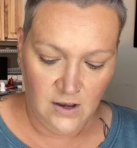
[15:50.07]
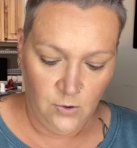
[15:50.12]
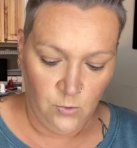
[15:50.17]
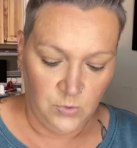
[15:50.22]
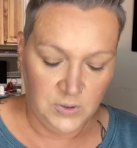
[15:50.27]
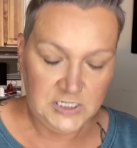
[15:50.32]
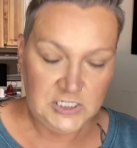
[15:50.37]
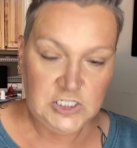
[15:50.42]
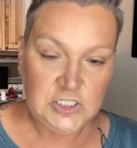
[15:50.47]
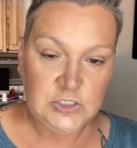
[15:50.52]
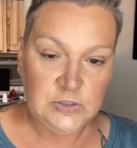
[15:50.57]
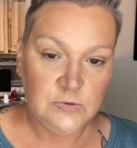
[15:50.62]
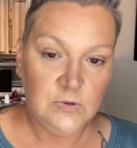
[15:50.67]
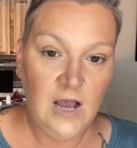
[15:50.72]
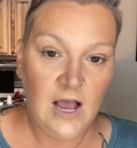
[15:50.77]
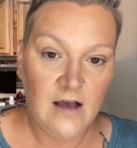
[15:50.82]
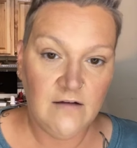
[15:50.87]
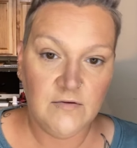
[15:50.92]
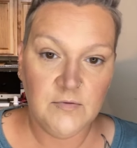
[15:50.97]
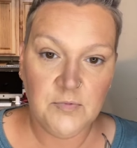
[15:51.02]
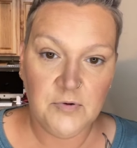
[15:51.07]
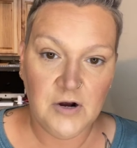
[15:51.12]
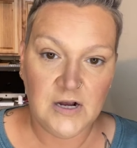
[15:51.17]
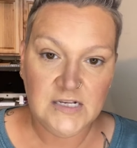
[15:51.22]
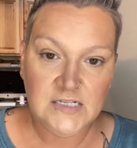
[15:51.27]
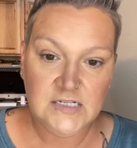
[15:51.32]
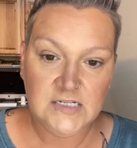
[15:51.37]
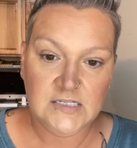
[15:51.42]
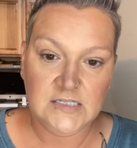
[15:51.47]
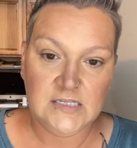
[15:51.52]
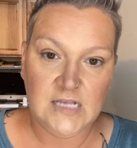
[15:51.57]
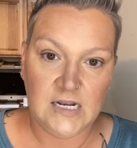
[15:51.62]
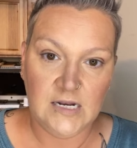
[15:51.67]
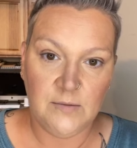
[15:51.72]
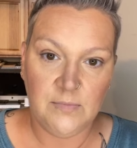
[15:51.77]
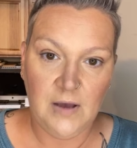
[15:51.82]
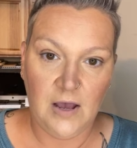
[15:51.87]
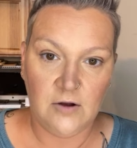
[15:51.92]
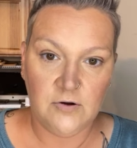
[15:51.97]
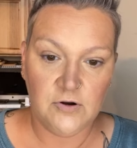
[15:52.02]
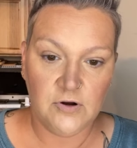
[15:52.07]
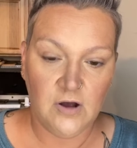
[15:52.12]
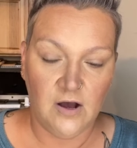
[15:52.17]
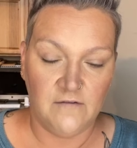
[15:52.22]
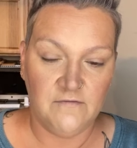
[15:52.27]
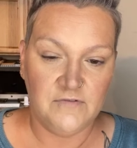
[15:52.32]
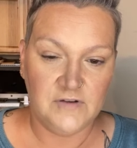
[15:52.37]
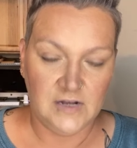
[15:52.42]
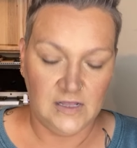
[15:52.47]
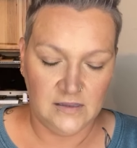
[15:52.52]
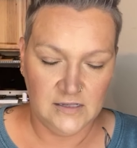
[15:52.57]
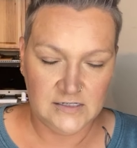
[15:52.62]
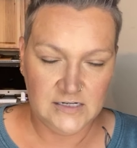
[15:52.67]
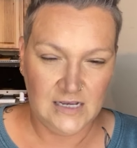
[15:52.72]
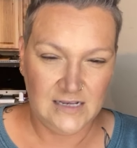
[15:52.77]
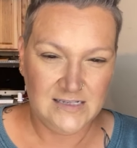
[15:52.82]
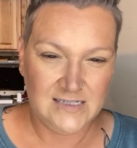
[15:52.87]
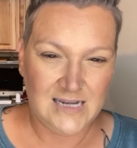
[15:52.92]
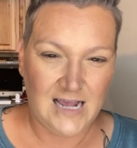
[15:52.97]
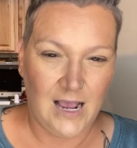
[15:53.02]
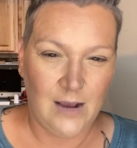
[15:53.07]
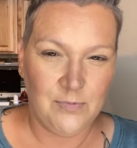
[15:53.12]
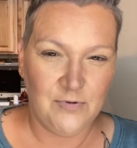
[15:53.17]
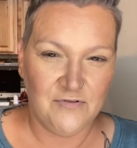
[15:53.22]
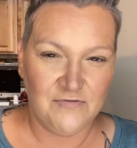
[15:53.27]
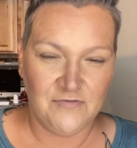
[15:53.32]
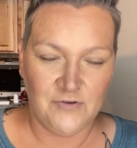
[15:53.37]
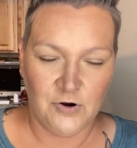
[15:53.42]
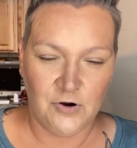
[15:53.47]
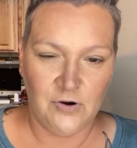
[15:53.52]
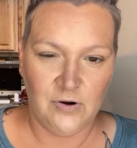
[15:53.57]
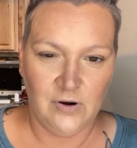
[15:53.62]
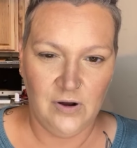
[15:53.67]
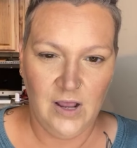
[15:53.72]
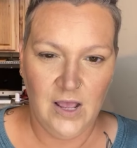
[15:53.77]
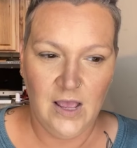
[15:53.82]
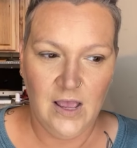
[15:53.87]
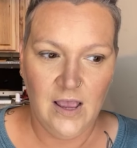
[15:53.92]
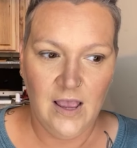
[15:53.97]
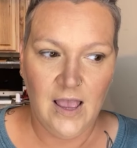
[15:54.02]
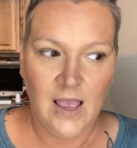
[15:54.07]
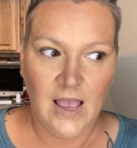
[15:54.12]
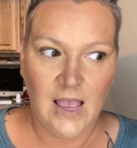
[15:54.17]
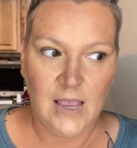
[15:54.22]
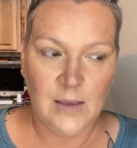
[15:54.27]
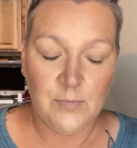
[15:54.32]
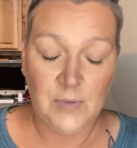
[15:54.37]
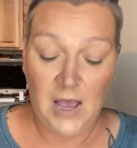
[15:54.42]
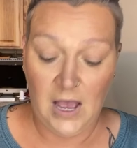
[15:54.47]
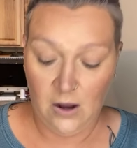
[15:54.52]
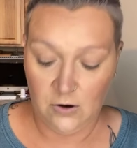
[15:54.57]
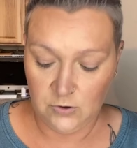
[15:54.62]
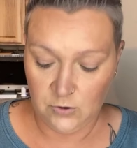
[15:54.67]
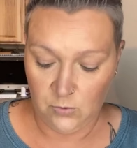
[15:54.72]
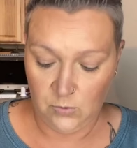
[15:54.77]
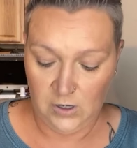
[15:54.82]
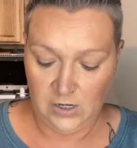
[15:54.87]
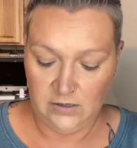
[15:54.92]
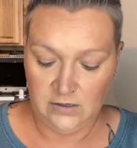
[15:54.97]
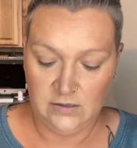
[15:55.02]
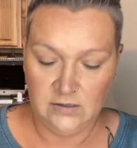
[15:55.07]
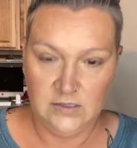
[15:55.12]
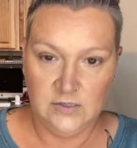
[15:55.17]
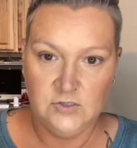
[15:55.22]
We do have a pressed setting powder called Vanilla Dust. I prefer a powder one.